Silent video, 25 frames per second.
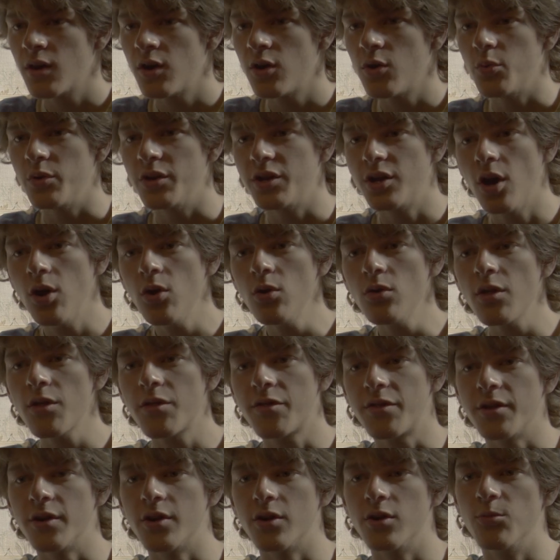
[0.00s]
We know the
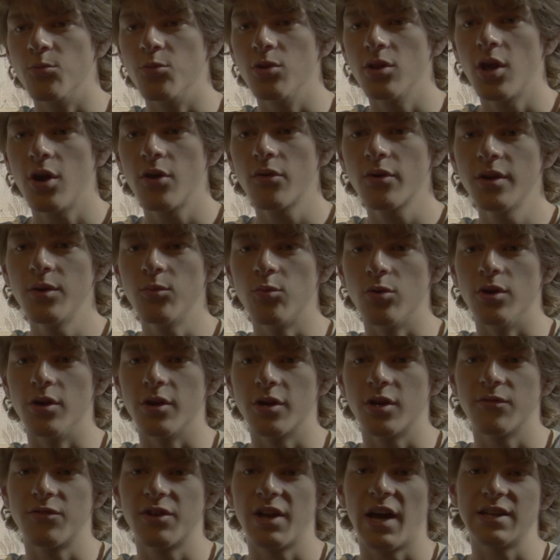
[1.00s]
theorem will only
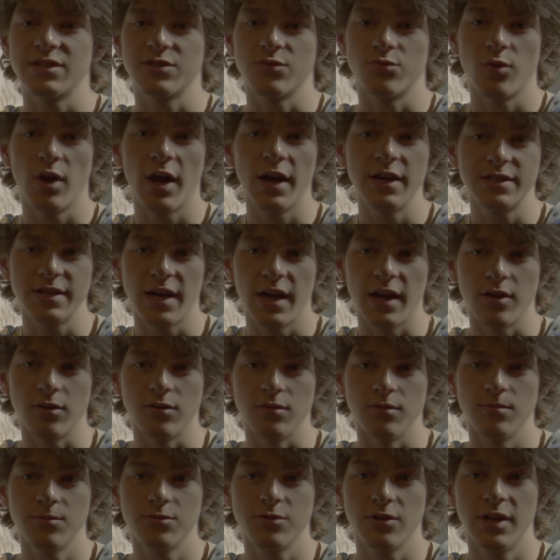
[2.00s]
work if it has a right
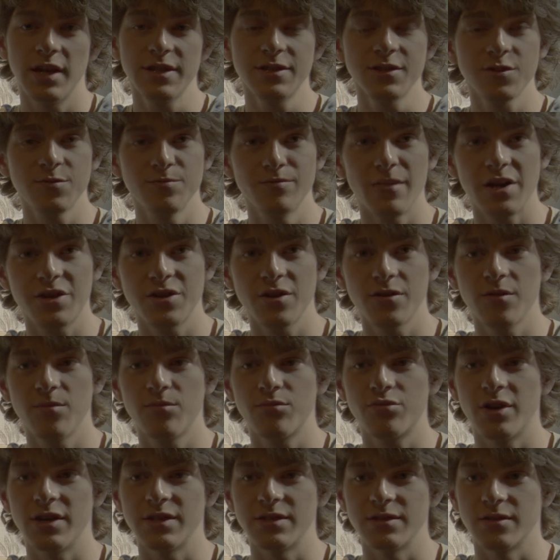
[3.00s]
angle, so let us measure them
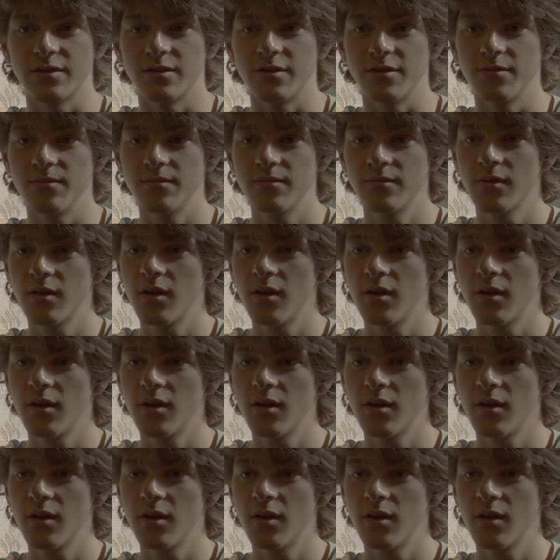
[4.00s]
presently.